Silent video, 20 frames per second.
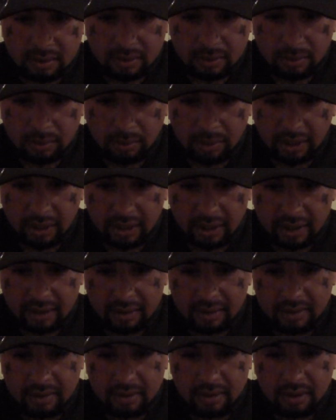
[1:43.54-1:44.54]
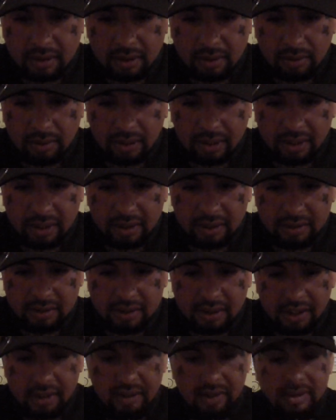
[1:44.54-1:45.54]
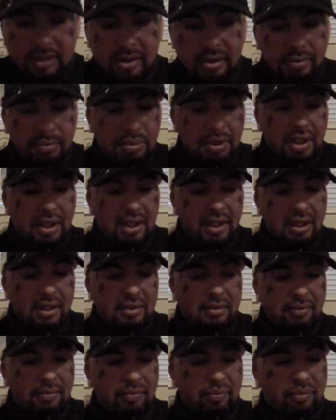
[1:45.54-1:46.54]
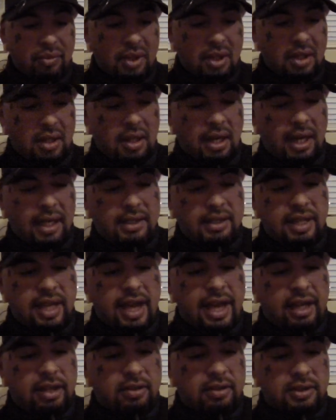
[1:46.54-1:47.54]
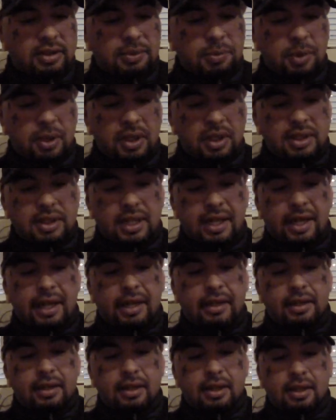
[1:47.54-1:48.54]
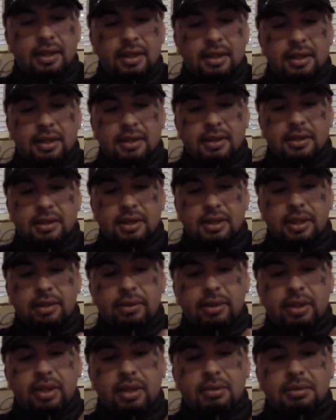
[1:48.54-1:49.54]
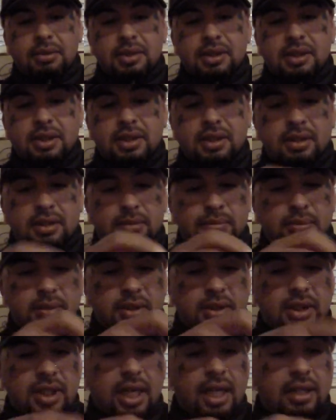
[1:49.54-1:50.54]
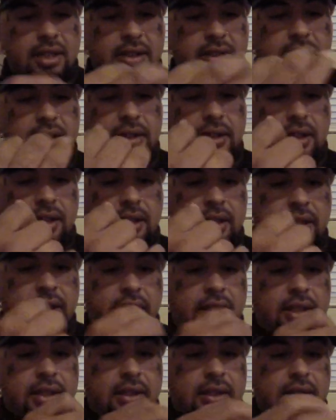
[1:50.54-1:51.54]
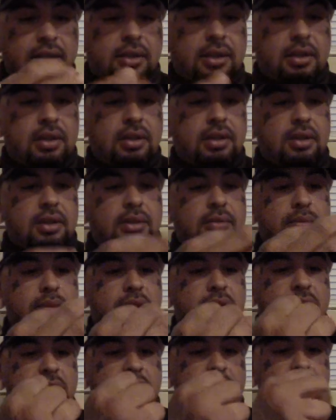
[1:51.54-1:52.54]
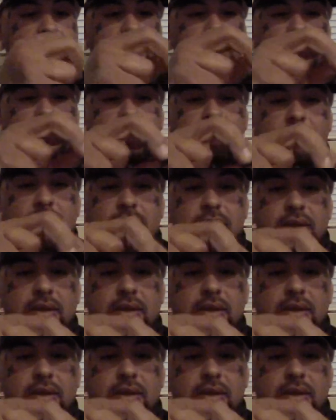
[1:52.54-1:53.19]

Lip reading: Weight, you don't want to use nothing too big. Light tackle is where it's at. So here we go. I'm gonna tie this hook on there. Let me get this going.